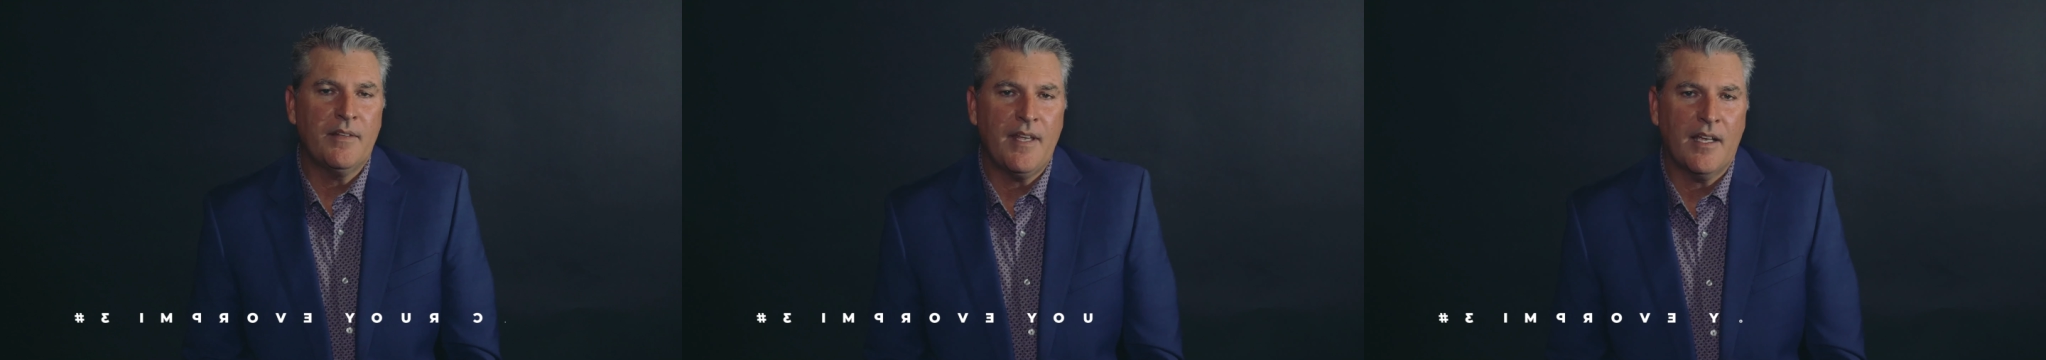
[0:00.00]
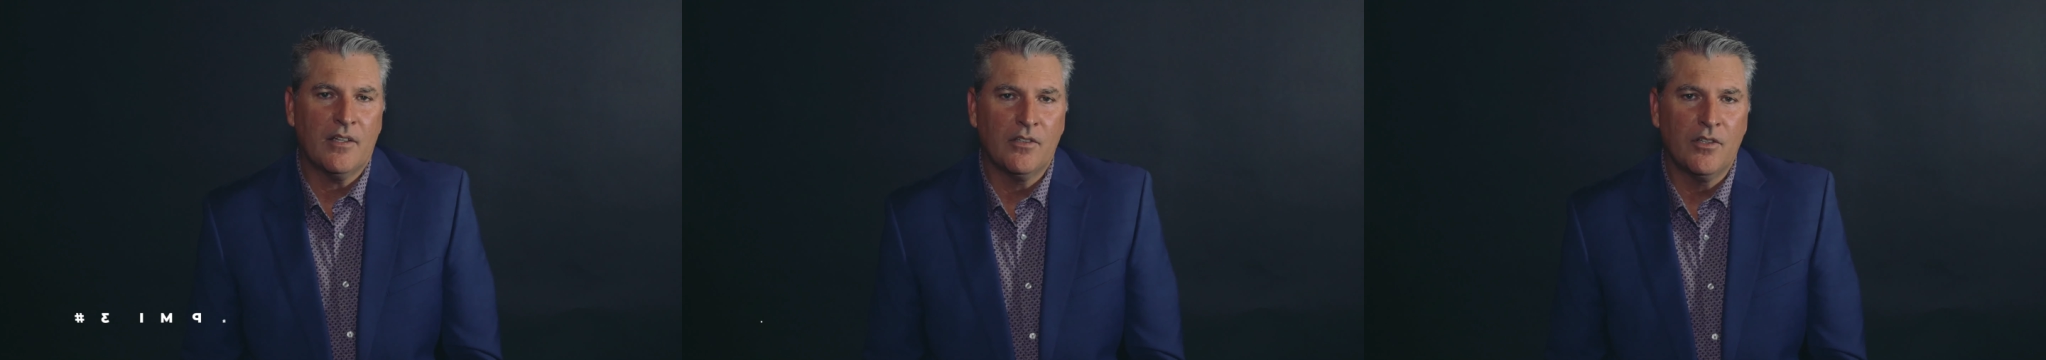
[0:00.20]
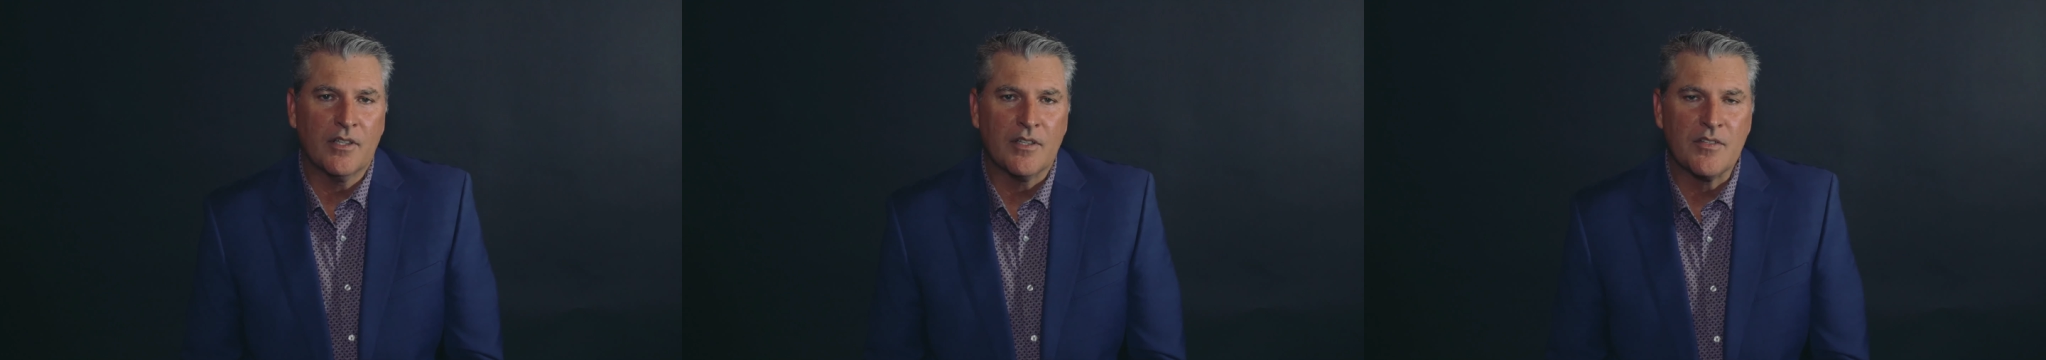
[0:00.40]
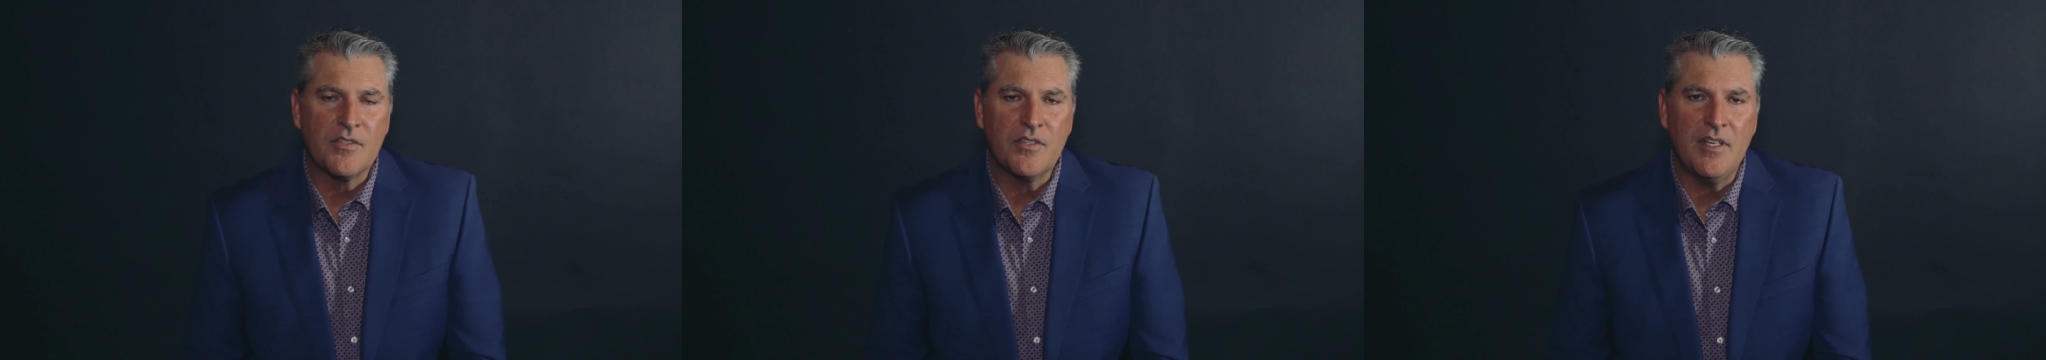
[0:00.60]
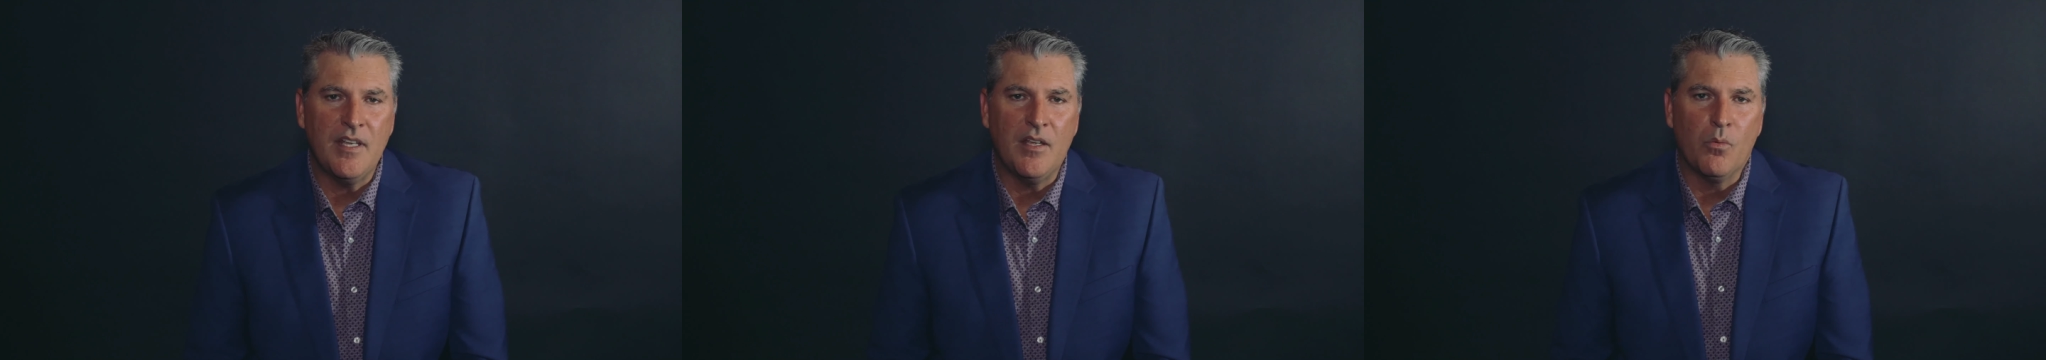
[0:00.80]
to take a look and
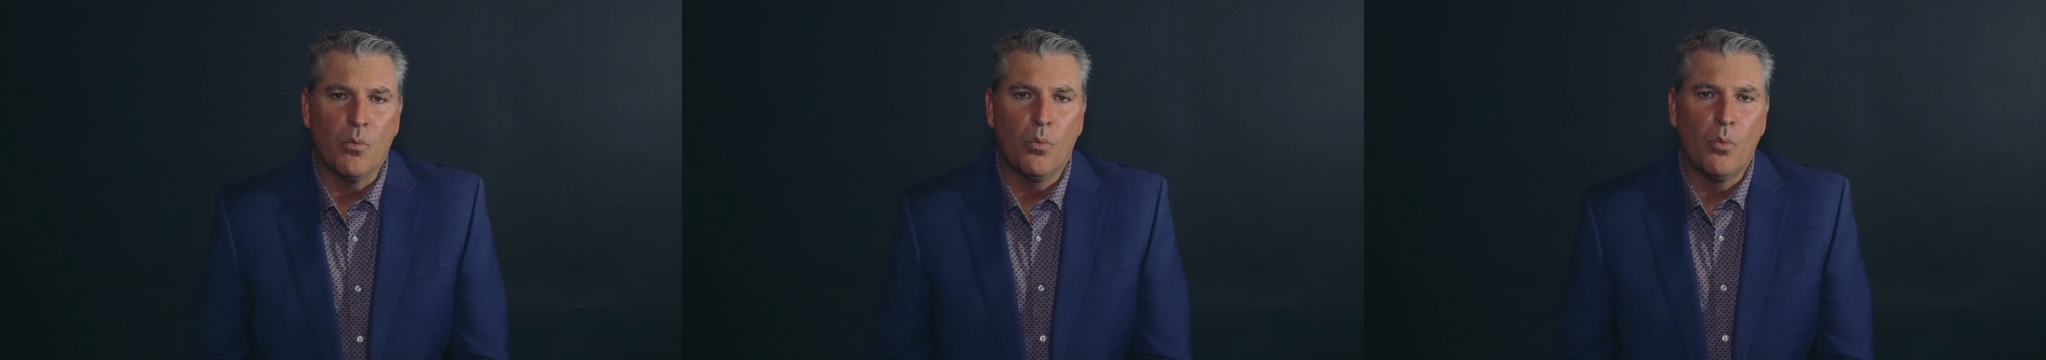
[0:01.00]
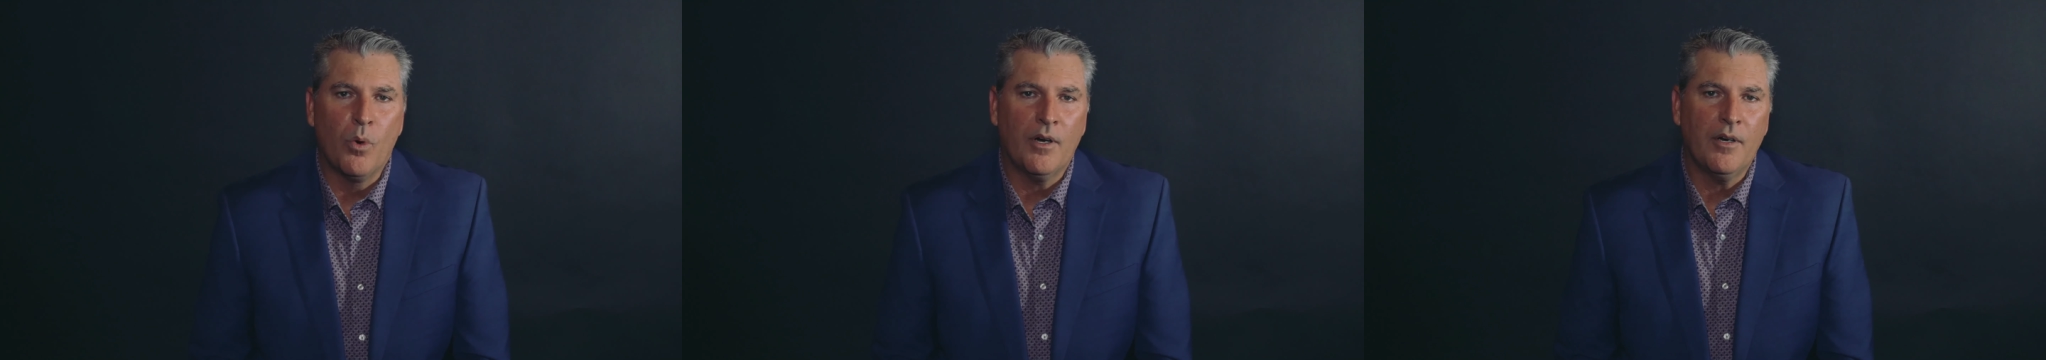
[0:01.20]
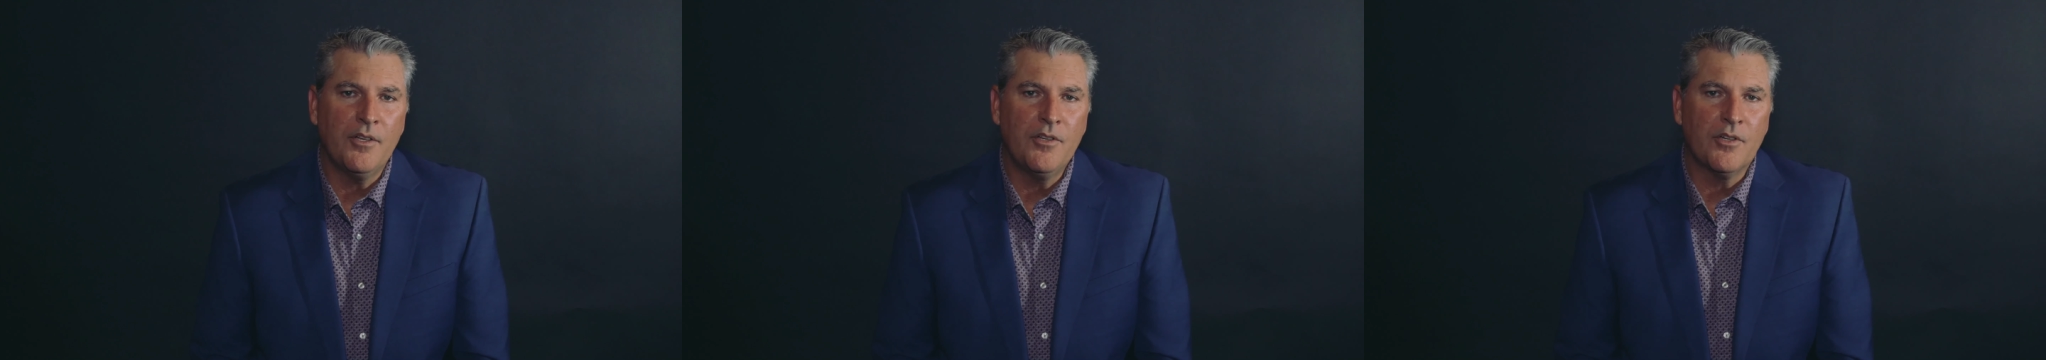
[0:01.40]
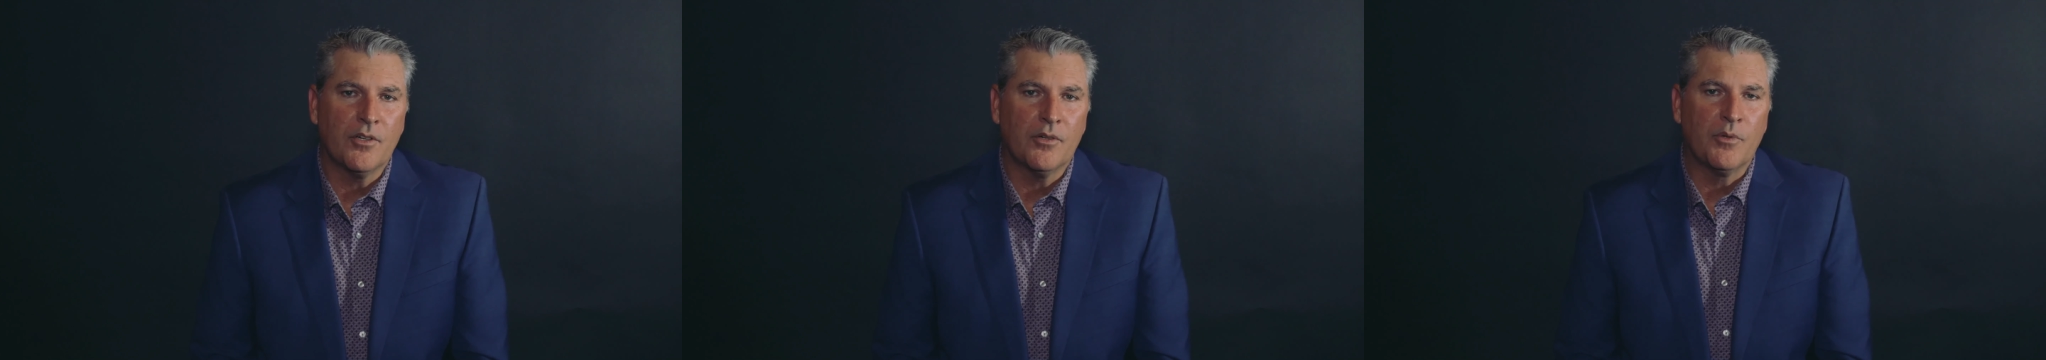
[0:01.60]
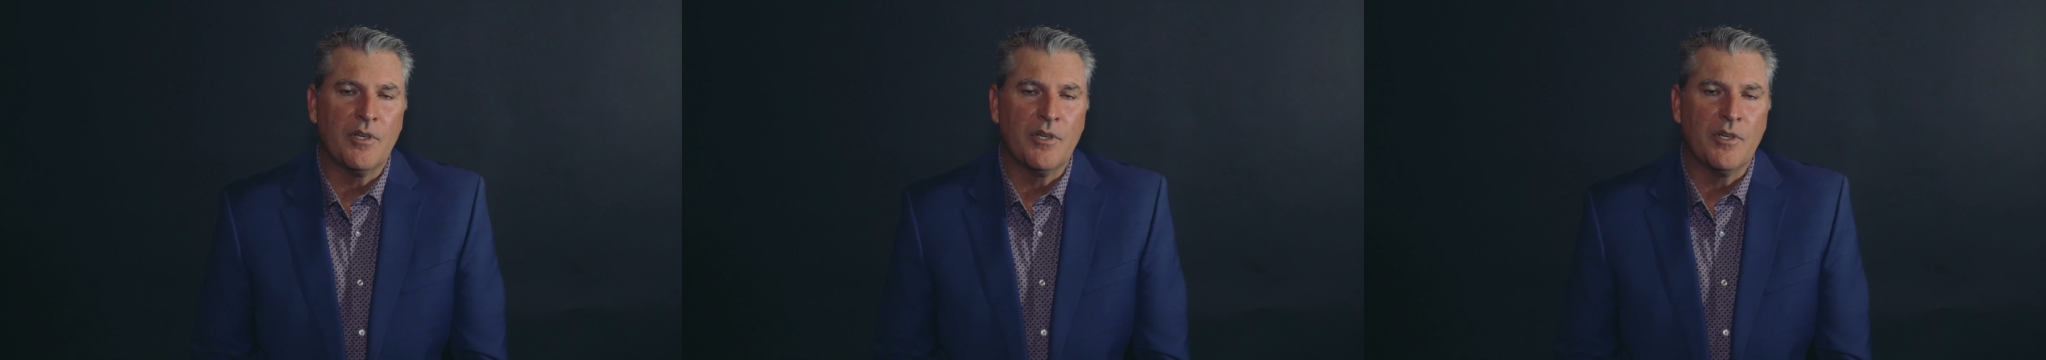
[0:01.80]
see where your